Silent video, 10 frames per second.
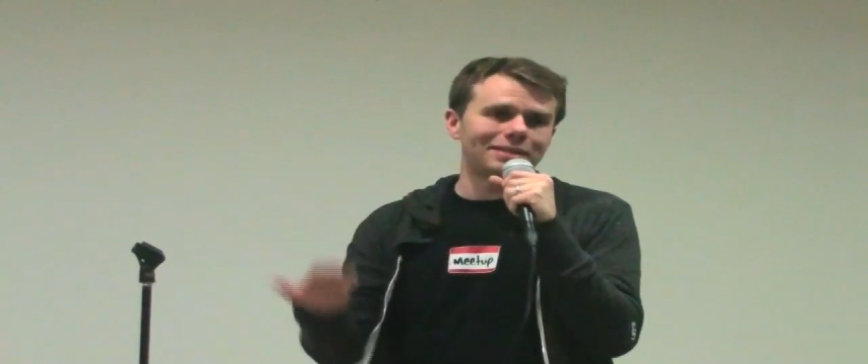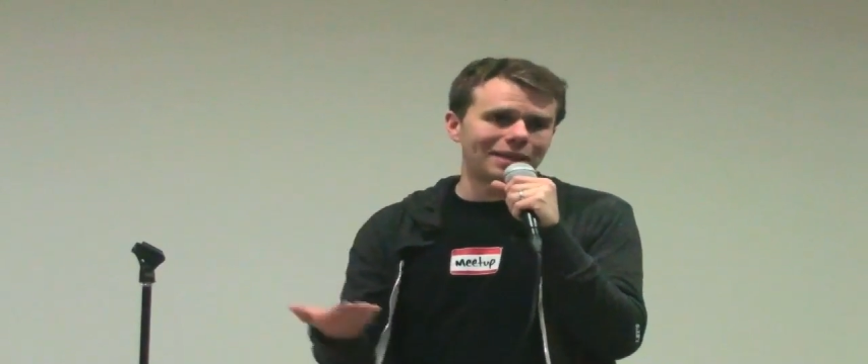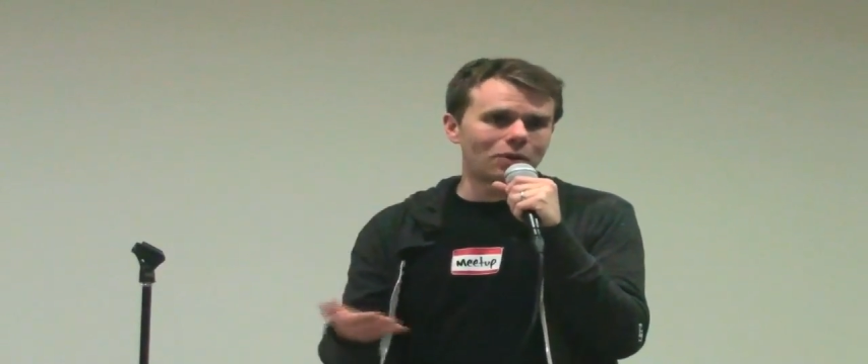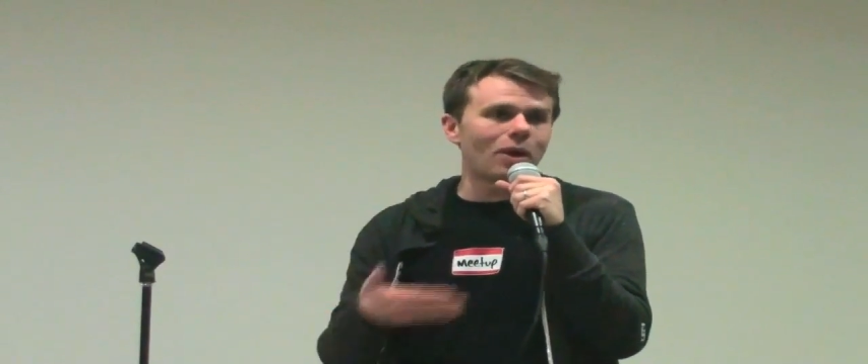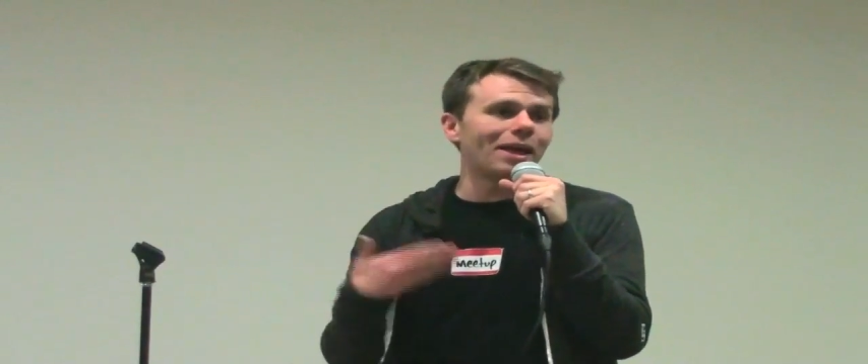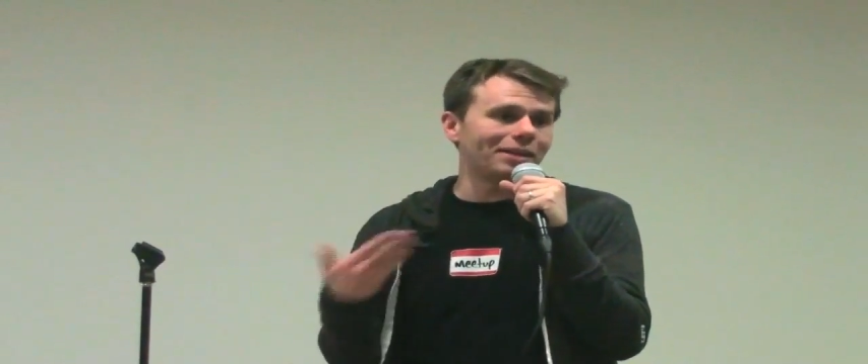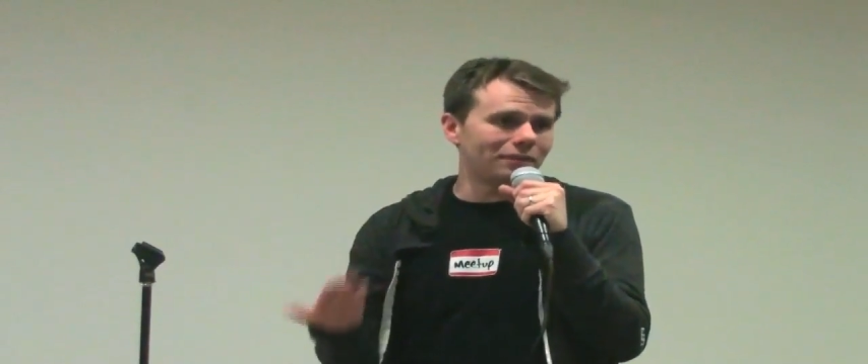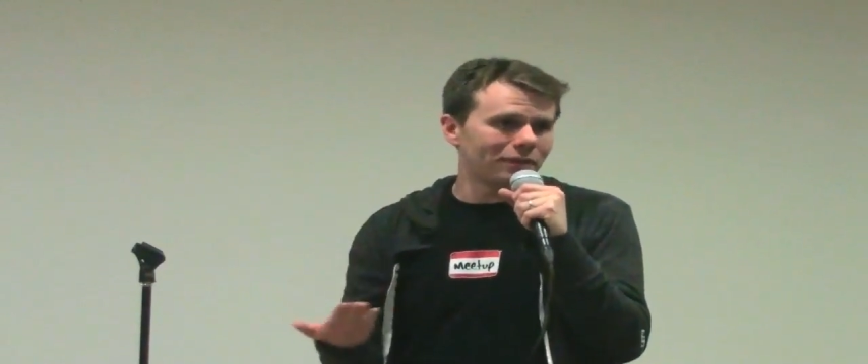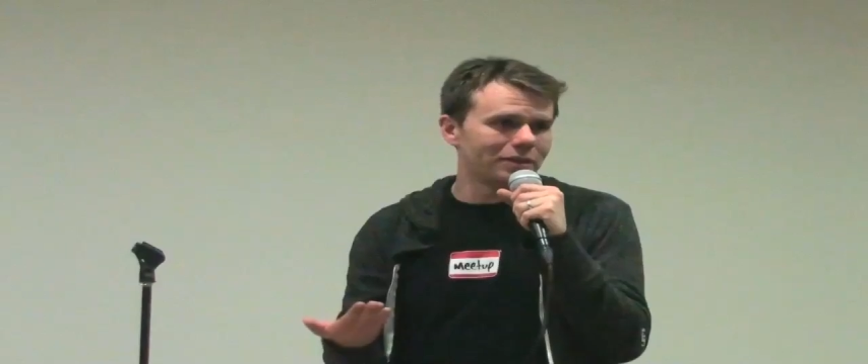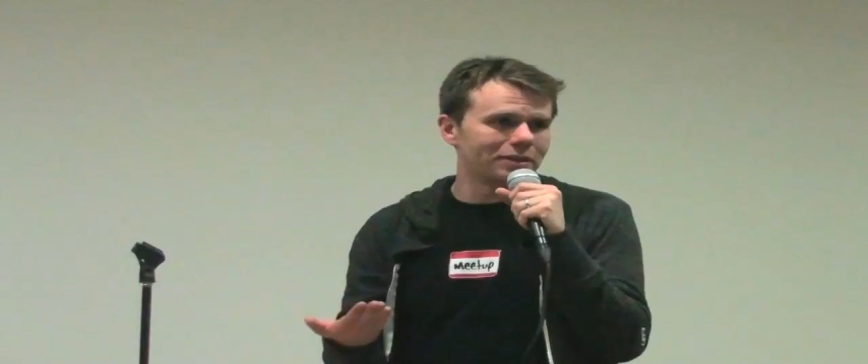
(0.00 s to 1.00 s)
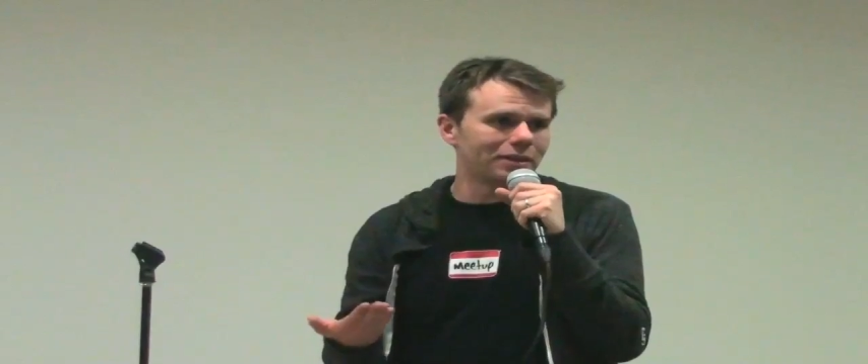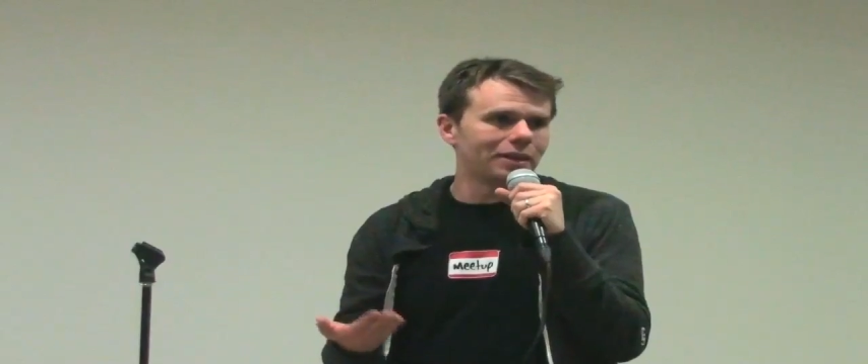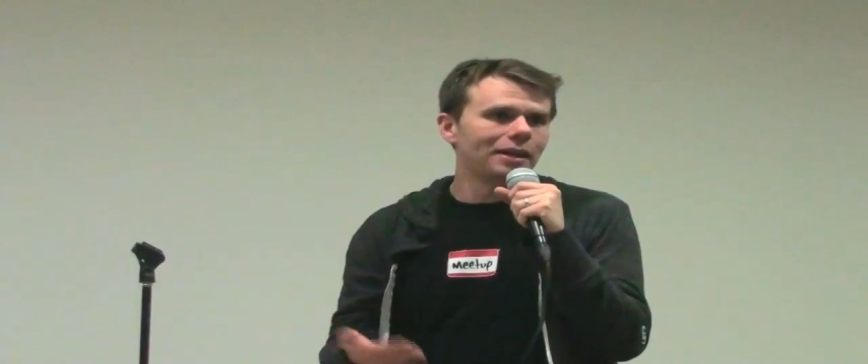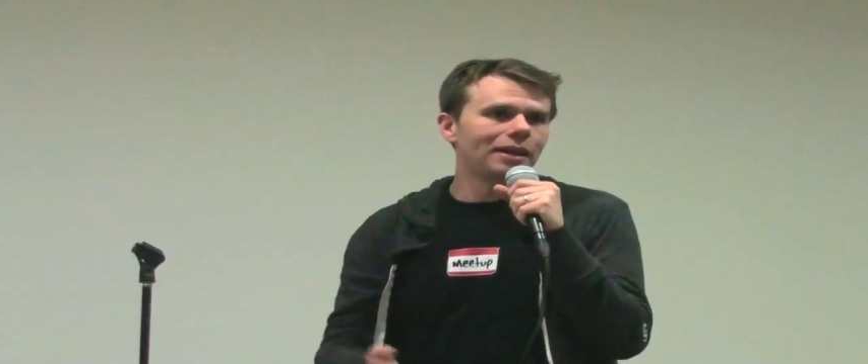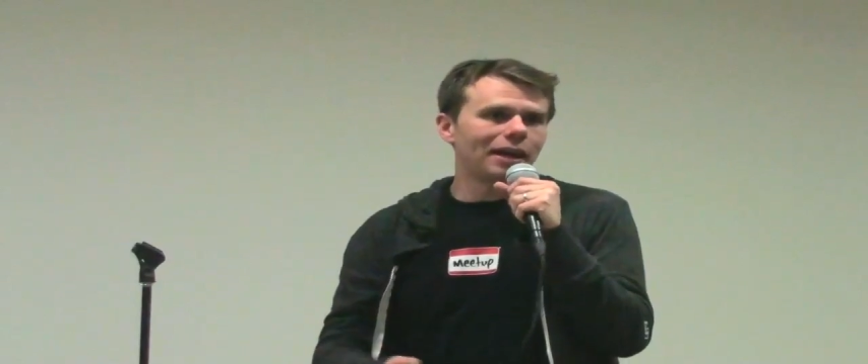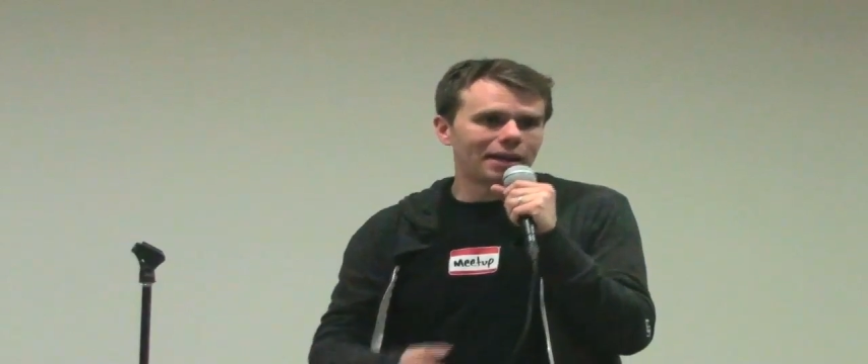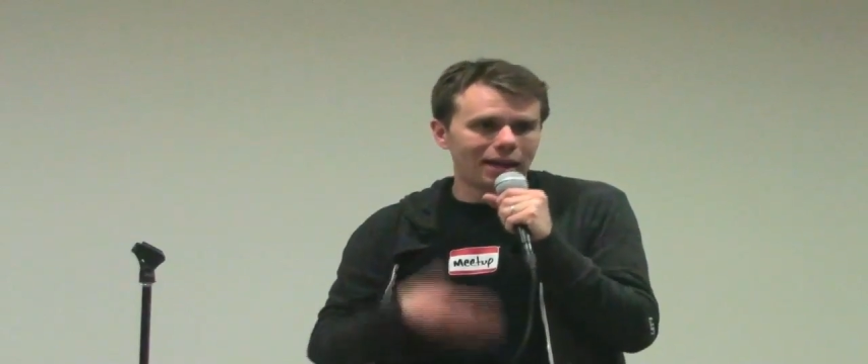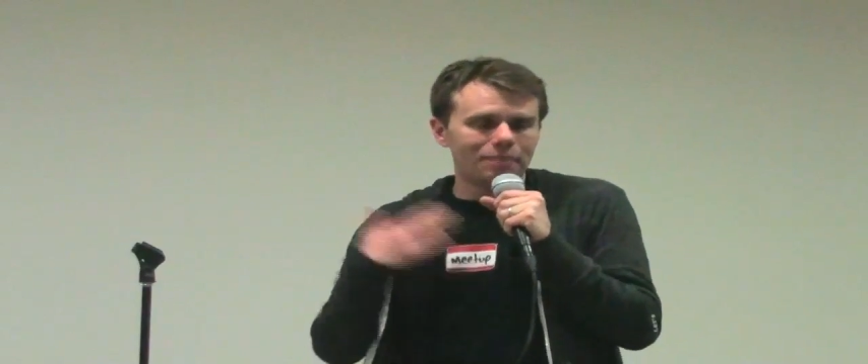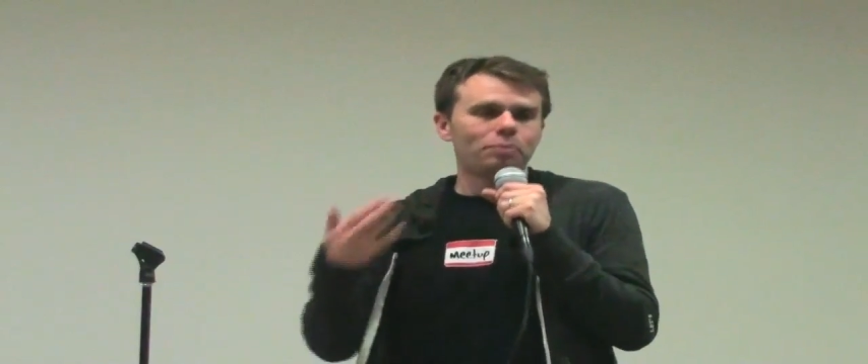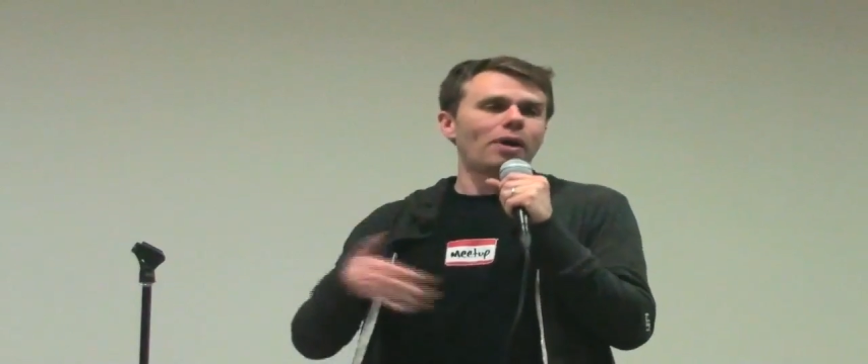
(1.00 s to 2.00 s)
as a quality filter and
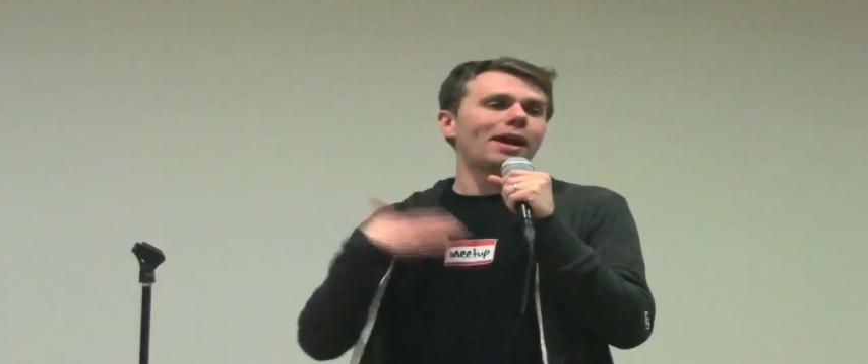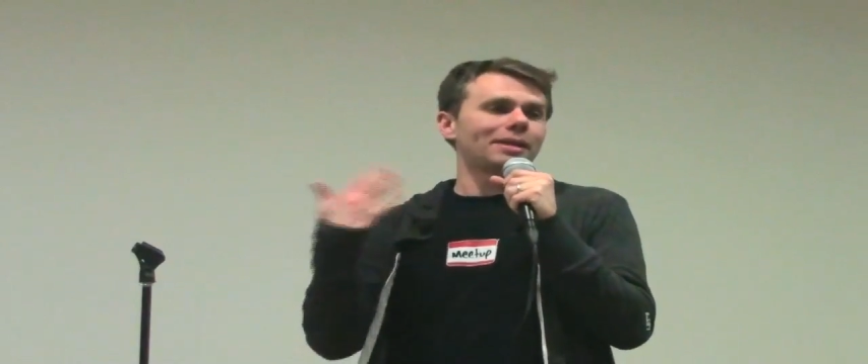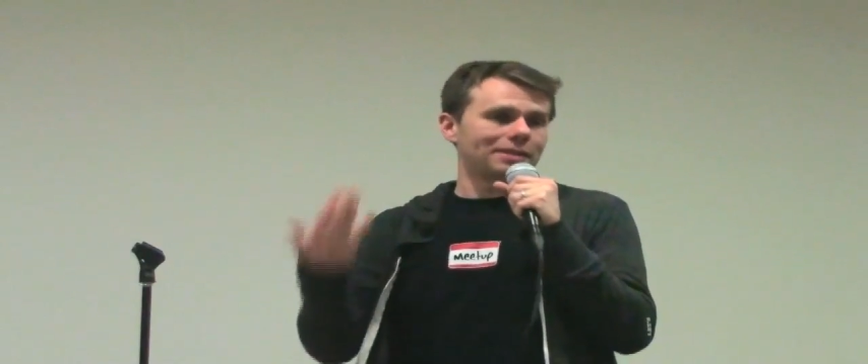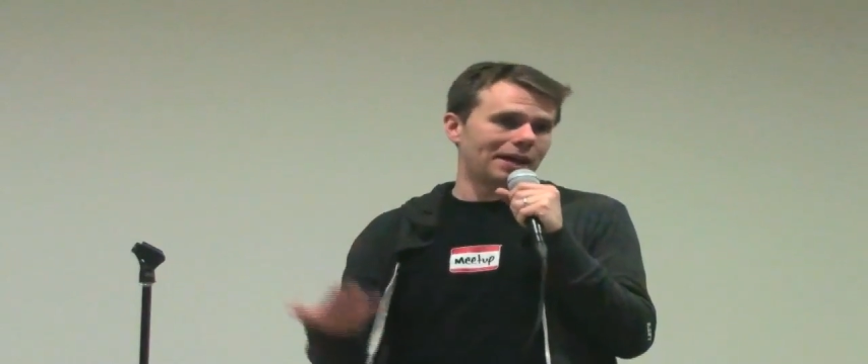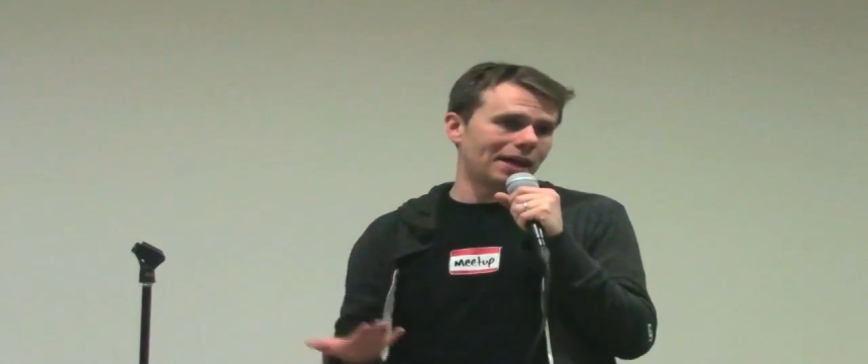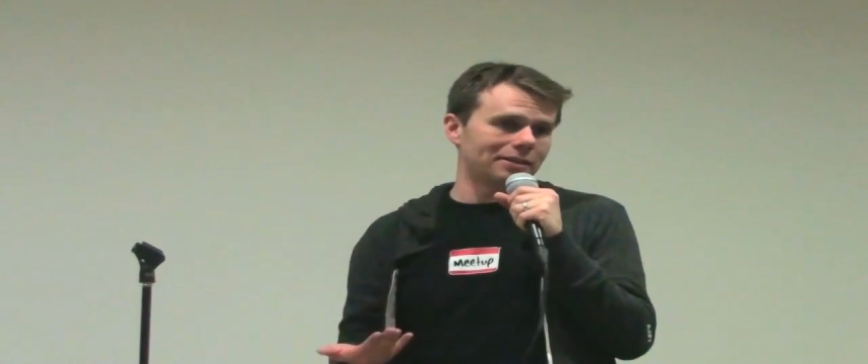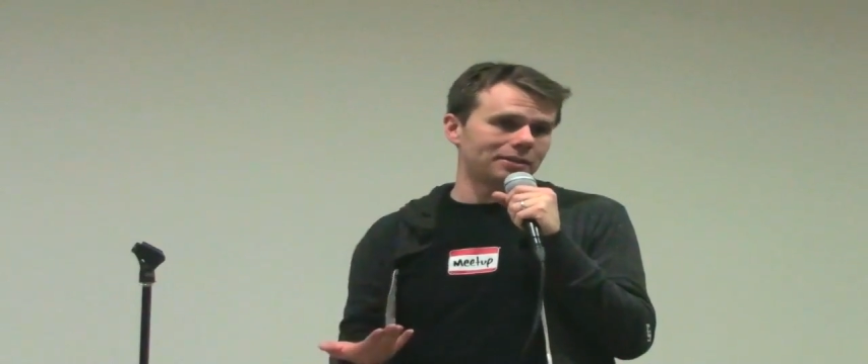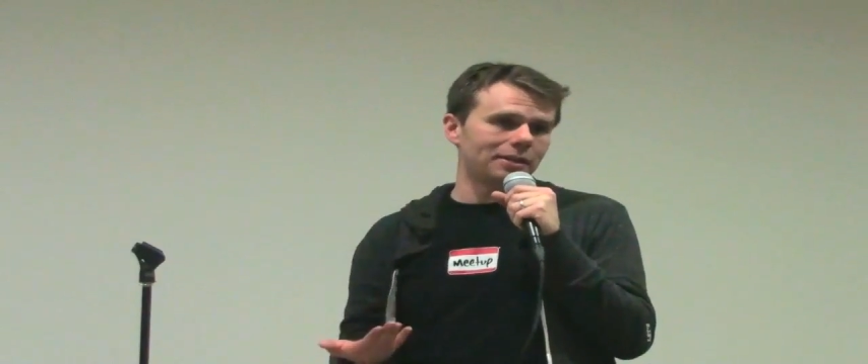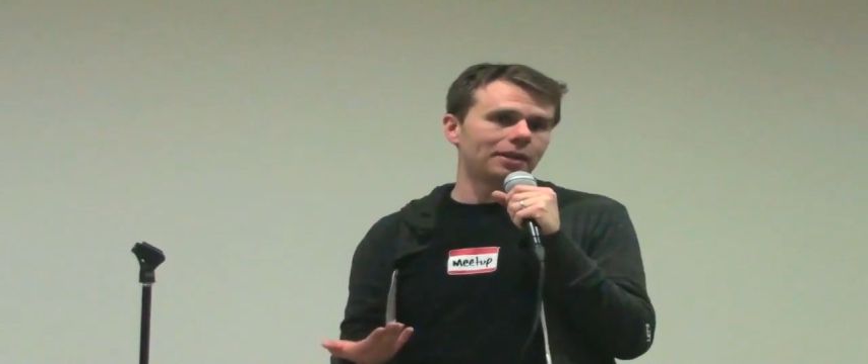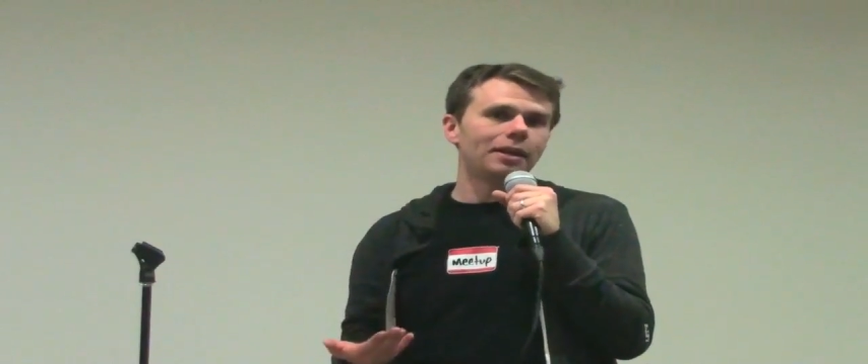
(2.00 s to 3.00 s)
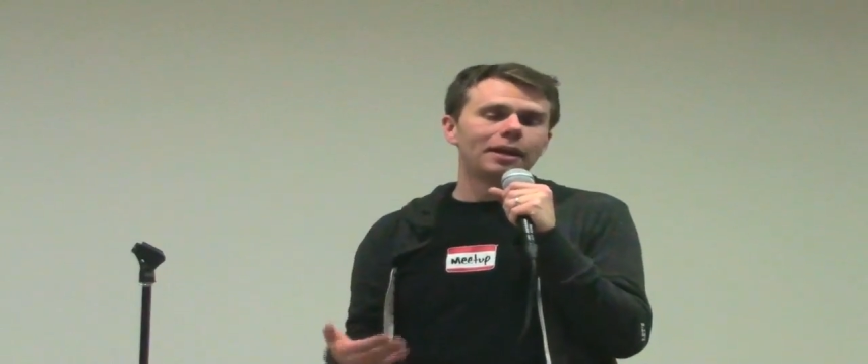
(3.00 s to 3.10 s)
a product enhancer.